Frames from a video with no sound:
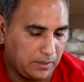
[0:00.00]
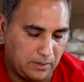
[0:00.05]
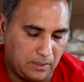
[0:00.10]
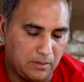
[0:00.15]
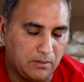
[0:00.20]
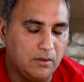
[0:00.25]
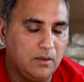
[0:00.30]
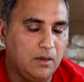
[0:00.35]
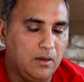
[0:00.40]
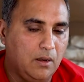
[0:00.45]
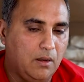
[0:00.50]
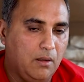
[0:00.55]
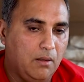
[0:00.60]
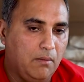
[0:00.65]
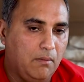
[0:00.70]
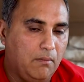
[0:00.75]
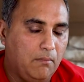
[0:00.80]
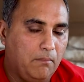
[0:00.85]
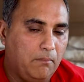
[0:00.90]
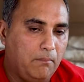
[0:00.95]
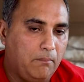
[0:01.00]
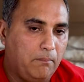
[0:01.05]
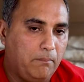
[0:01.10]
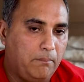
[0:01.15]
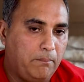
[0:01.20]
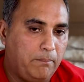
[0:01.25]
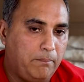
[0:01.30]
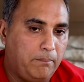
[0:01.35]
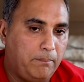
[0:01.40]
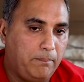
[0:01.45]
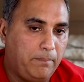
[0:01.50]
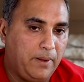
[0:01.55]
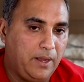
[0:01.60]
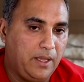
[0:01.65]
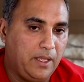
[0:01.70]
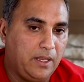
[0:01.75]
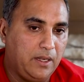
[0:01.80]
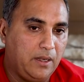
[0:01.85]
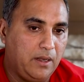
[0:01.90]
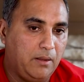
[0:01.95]
You can't spend the time to do it. Yeah, I get it.
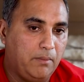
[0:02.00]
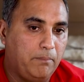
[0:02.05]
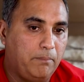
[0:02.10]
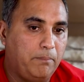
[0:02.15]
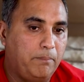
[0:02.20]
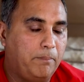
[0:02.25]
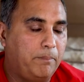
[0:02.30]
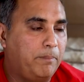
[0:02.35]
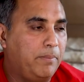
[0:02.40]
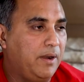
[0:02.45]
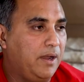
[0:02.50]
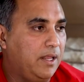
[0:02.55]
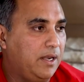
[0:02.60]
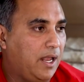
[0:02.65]
But you know how it goes.